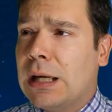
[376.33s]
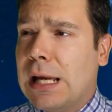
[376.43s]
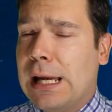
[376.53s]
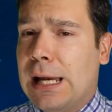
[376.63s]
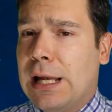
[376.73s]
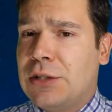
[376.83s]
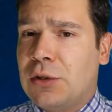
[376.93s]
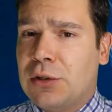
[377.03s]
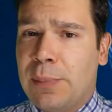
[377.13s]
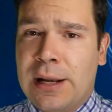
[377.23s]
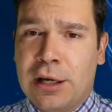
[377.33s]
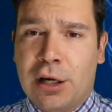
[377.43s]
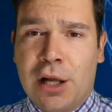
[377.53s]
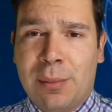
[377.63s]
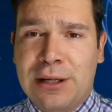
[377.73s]
And depending
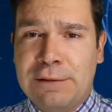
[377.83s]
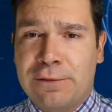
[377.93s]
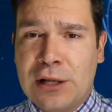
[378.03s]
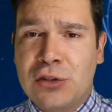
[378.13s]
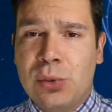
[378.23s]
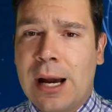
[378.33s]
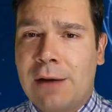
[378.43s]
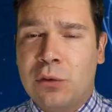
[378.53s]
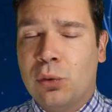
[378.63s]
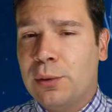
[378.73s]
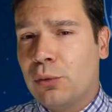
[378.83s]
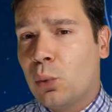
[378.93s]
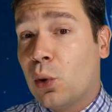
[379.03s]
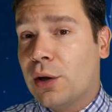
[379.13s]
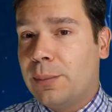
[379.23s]
on how many friends you have, you'll be
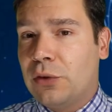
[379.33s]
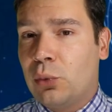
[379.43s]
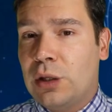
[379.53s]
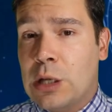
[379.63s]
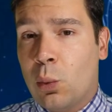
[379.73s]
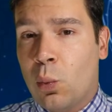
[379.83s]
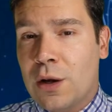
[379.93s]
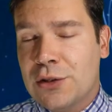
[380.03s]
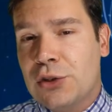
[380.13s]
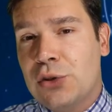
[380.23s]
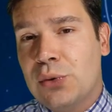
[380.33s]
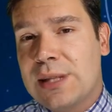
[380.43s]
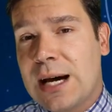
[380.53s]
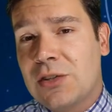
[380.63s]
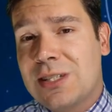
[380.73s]
rewarded between one to
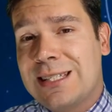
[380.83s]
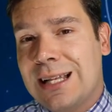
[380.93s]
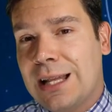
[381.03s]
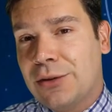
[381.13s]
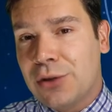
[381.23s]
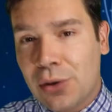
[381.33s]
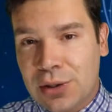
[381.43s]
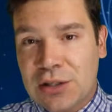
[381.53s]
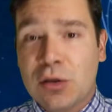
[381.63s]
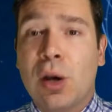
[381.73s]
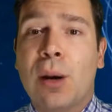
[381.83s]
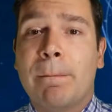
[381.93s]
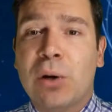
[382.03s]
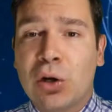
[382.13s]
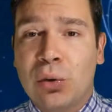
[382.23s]
2,000 CLL tokens
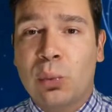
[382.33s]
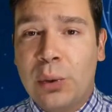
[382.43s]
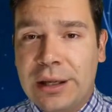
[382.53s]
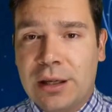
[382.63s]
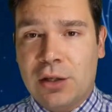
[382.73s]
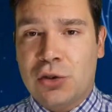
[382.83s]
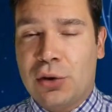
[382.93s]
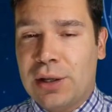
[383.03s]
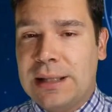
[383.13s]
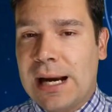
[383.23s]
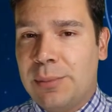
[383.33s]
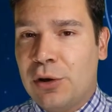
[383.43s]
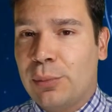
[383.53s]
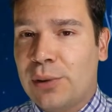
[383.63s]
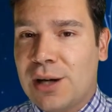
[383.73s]
per week during the
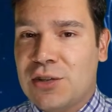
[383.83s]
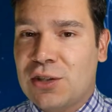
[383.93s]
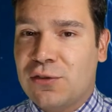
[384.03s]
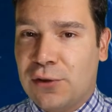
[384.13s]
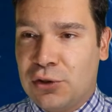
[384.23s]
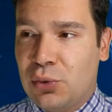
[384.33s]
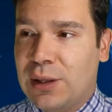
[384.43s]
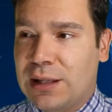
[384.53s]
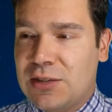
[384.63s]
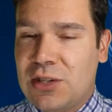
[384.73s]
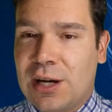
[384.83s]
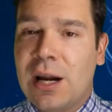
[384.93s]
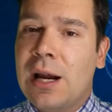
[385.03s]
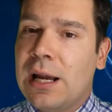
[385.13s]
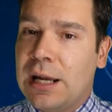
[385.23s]
IBO process for doing this here.
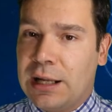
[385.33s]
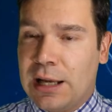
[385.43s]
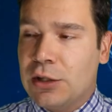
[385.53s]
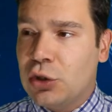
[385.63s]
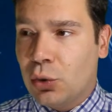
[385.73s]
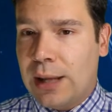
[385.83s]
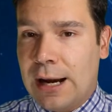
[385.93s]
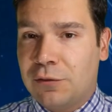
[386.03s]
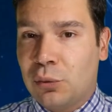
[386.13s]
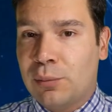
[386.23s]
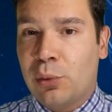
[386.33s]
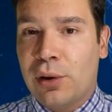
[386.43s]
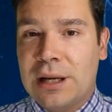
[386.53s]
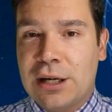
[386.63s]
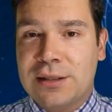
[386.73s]
And again, you'll have to
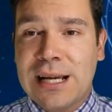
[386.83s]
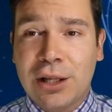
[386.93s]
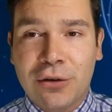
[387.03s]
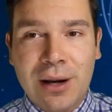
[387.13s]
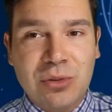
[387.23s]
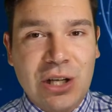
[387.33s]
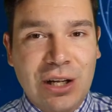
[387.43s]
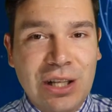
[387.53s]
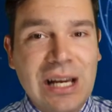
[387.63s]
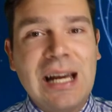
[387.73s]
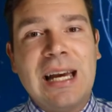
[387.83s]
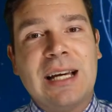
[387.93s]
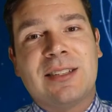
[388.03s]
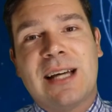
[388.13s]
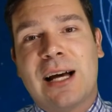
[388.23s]
report in our Telegram channel
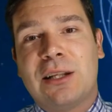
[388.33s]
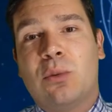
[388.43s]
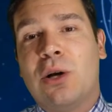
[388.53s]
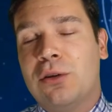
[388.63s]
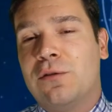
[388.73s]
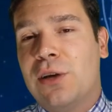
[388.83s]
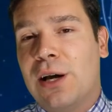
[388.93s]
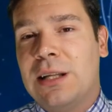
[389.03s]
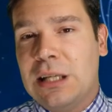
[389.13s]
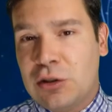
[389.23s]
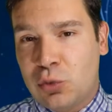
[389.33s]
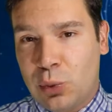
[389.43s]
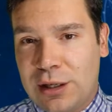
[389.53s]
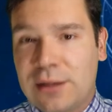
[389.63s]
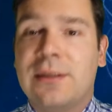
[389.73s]
exactly what you've done each
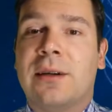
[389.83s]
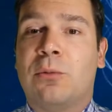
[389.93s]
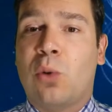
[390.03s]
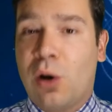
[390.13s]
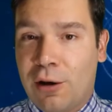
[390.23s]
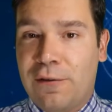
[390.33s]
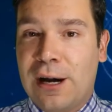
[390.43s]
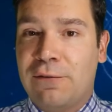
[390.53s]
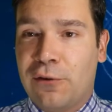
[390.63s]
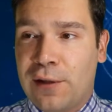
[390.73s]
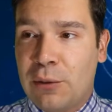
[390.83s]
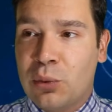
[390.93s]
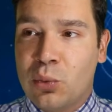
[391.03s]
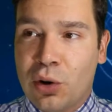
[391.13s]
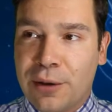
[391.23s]
week to qualify for that
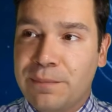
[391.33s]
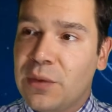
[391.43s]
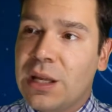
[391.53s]
reward.